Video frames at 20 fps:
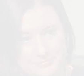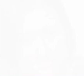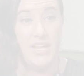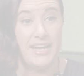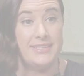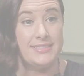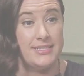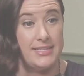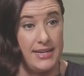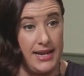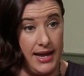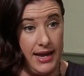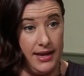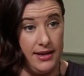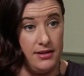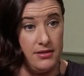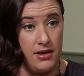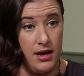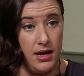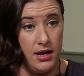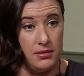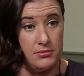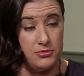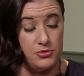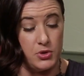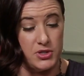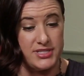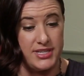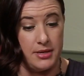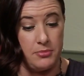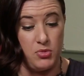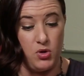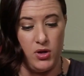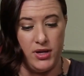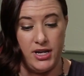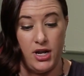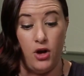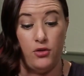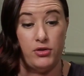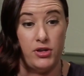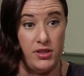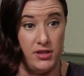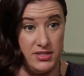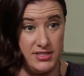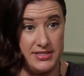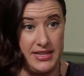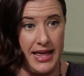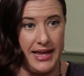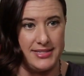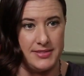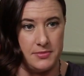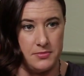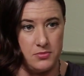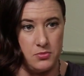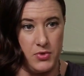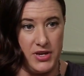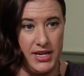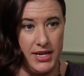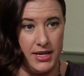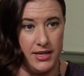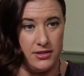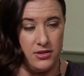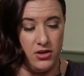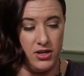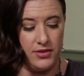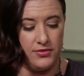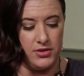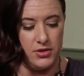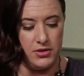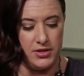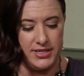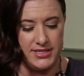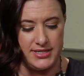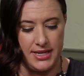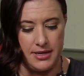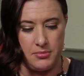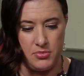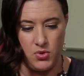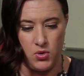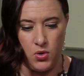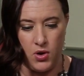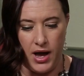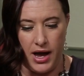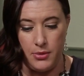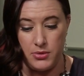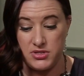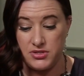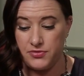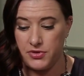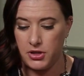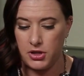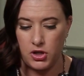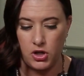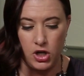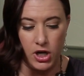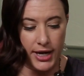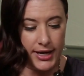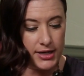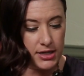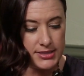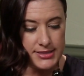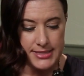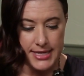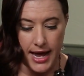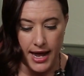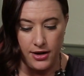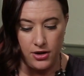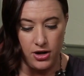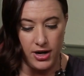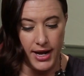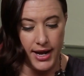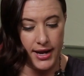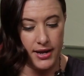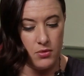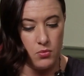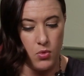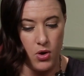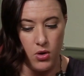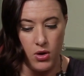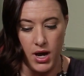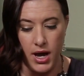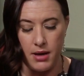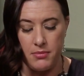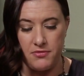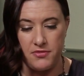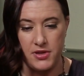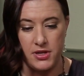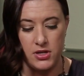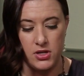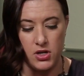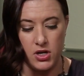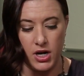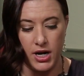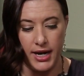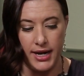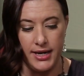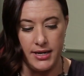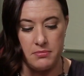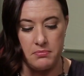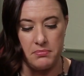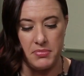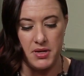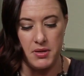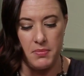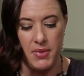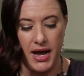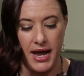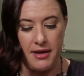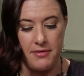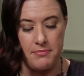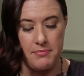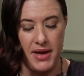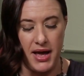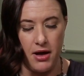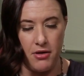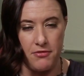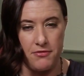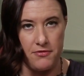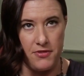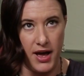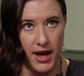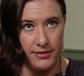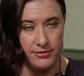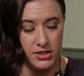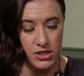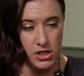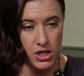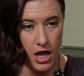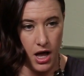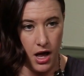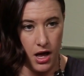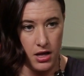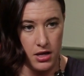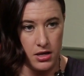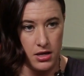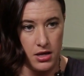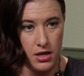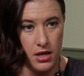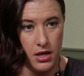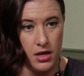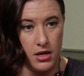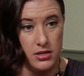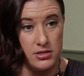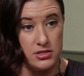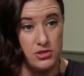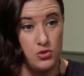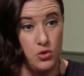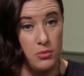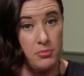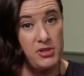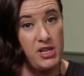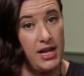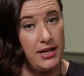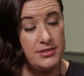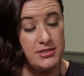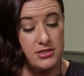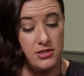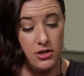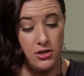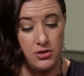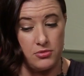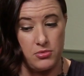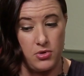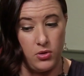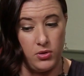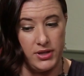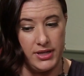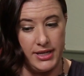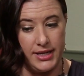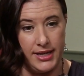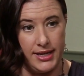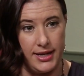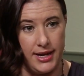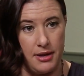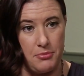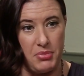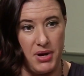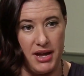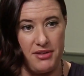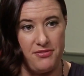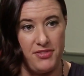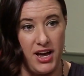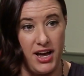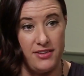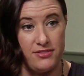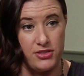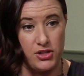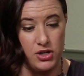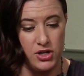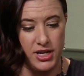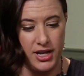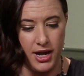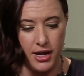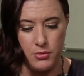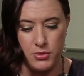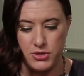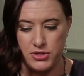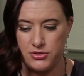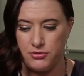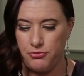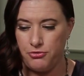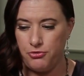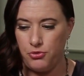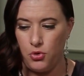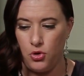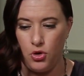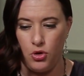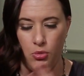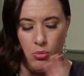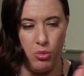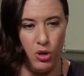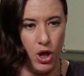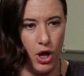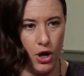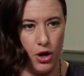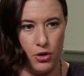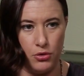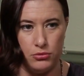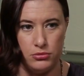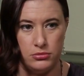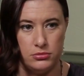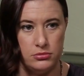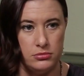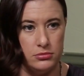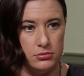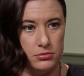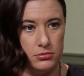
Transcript: Like today, for example, and over this last weekend, I'll give you an example. I was feeling great on Saturday, woke up feeling great, but by about 5 o'clock, storm clouds started rolling in, and by 5:30, I was full-blown,